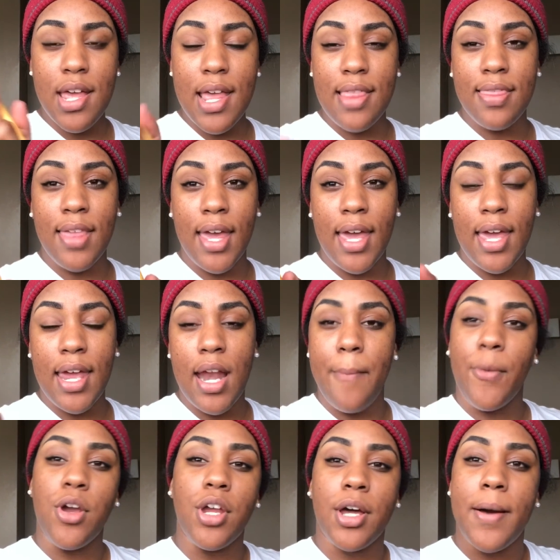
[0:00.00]
and then
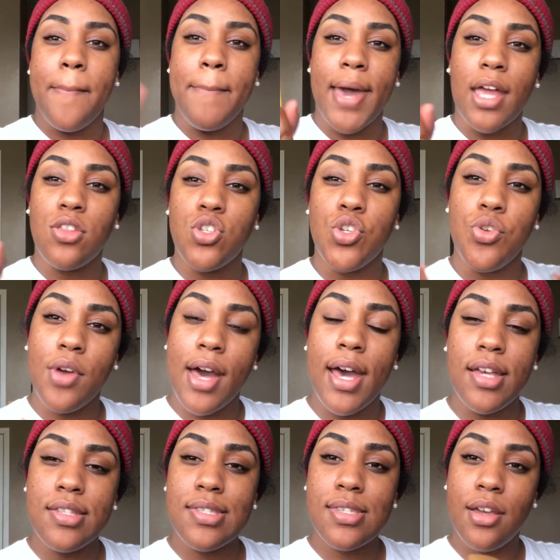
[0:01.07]
I'm gonna come back to you
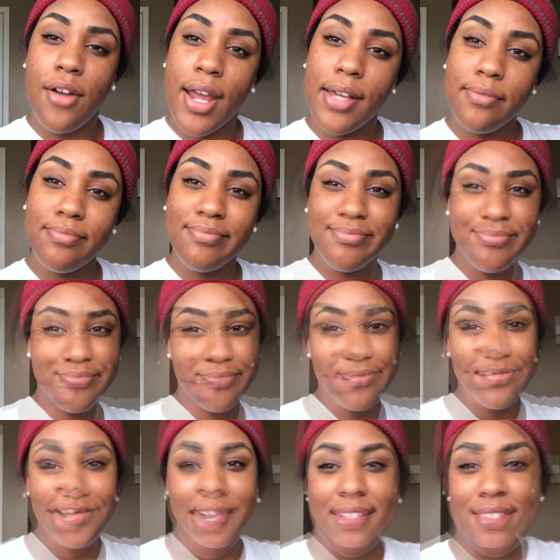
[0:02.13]
guys, all right?
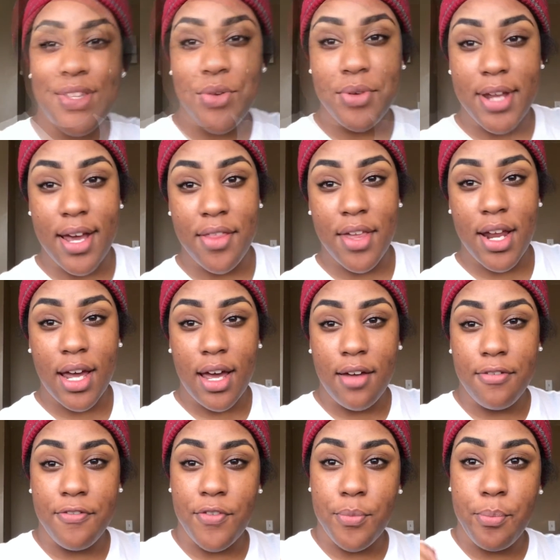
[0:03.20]
Okay, so now that I
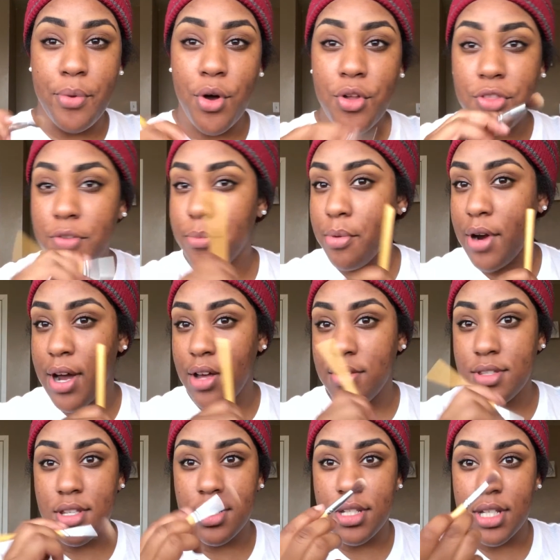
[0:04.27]
have both
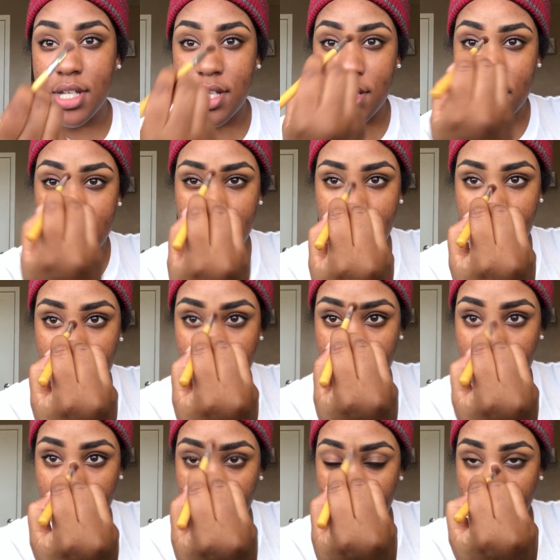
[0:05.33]
brows done,
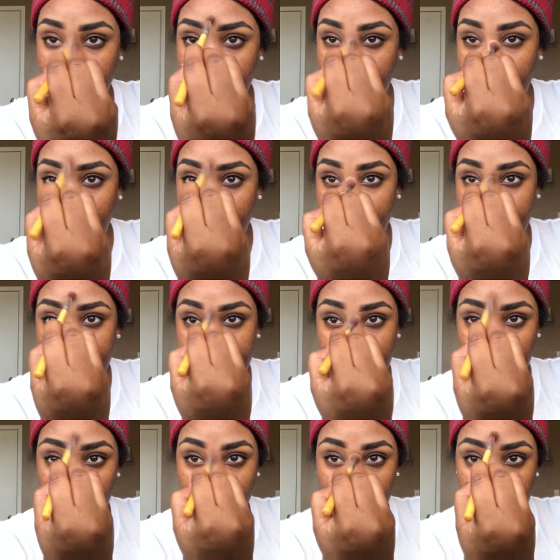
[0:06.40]
I
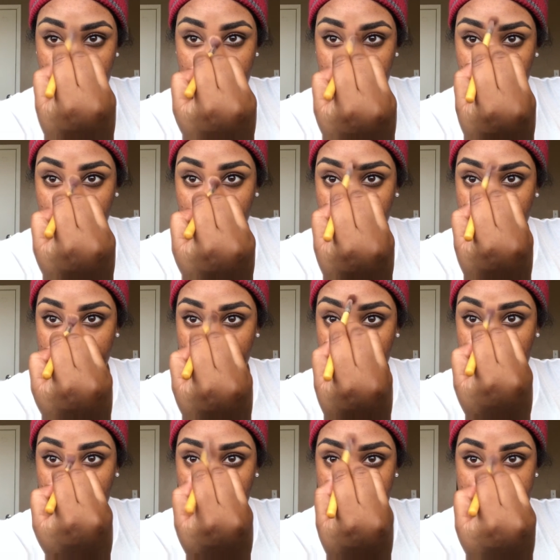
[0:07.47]
want to make
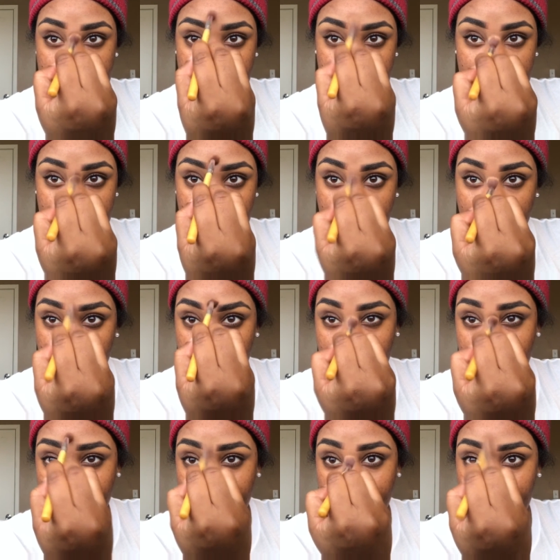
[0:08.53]
sure I blend
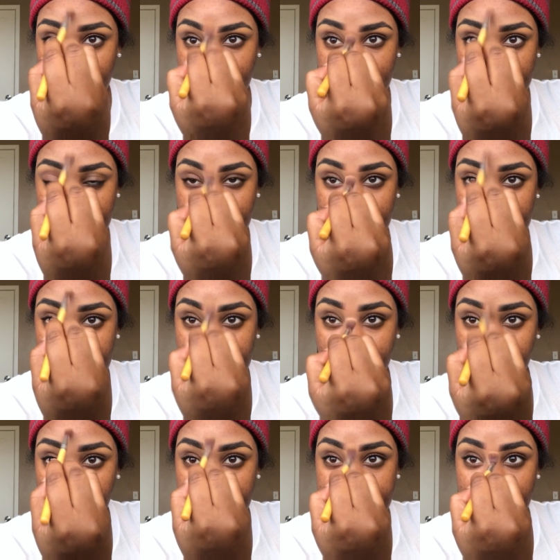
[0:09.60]
all of that
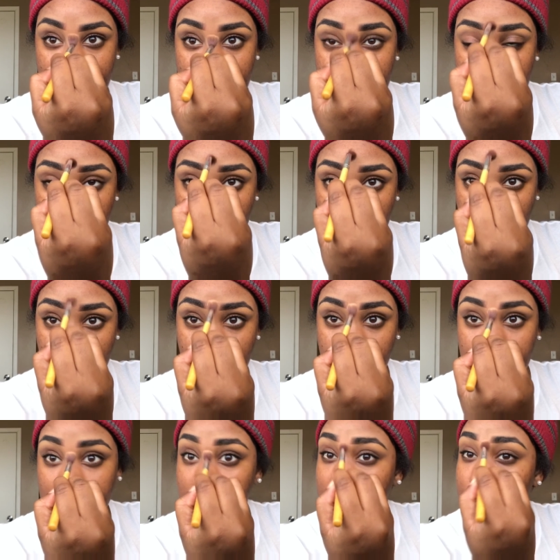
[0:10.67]
concealer out. Make sure you
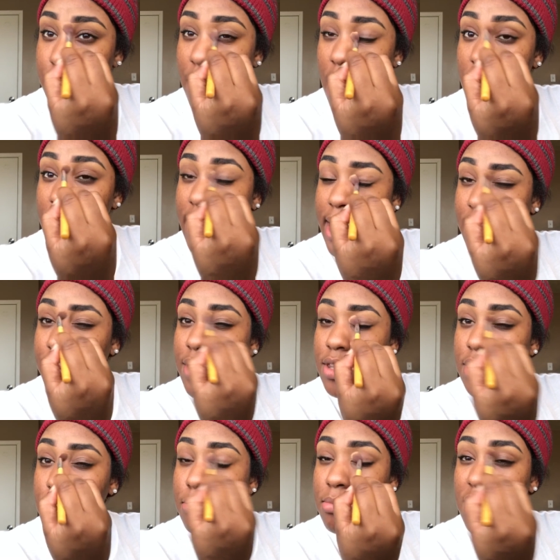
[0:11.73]
blend that product out in
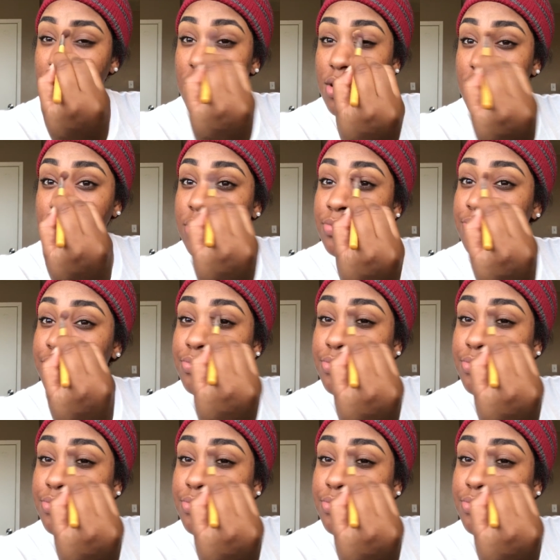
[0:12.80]
the middle